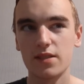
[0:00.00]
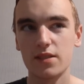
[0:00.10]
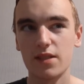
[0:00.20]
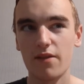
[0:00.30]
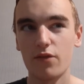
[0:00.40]

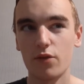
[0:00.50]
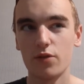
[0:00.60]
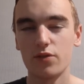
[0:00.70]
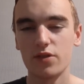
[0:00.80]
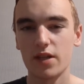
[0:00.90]
seven
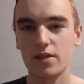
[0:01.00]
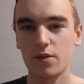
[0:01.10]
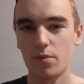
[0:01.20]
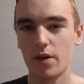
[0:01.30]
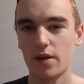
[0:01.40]
and six
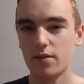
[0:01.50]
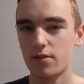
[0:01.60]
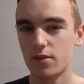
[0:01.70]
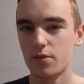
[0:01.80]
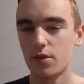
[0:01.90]
I'd buy.
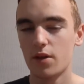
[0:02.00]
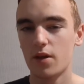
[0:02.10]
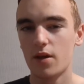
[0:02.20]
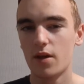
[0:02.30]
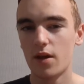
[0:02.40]
So
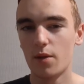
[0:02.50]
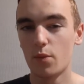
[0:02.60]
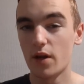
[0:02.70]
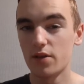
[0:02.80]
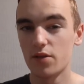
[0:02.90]
um,
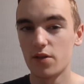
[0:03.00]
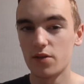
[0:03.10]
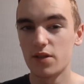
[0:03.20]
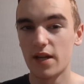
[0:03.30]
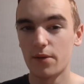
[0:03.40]
we'll get onto
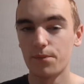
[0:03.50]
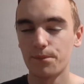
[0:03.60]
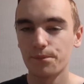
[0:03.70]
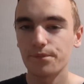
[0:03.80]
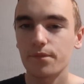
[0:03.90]
those now.
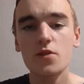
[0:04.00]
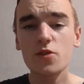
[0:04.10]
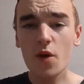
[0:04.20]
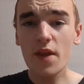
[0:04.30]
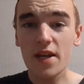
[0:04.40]

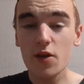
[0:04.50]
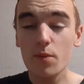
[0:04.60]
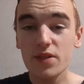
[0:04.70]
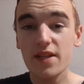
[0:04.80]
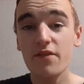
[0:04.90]
So then
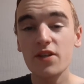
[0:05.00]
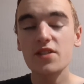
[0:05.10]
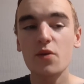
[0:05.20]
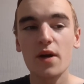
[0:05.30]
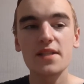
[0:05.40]
number seven is
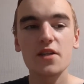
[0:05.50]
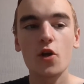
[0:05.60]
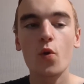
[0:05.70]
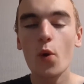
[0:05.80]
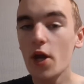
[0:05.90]
quite a
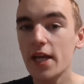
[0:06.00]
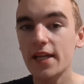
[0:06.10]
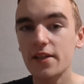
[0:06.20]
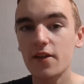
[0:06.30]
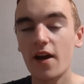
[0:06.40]
quirky
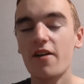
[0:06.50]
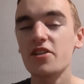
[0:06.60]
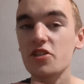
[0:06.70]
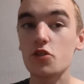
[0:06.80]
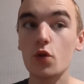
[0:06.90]
little car. I
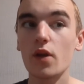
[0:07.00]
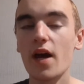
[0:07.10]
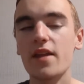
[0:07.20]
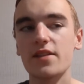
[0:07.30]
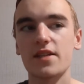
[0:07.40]
do
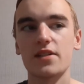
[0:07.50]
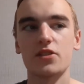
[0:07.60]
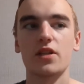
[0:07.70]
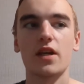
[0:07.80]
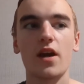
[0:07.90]
like this
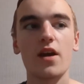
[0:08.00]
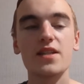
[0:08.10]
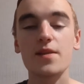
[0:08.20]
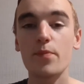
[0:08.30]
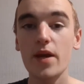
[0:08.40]
actually. Uh,
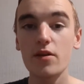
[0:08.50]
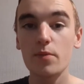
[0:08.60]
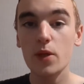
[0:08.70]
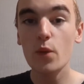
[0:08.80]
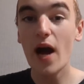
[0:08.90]
it's the BMW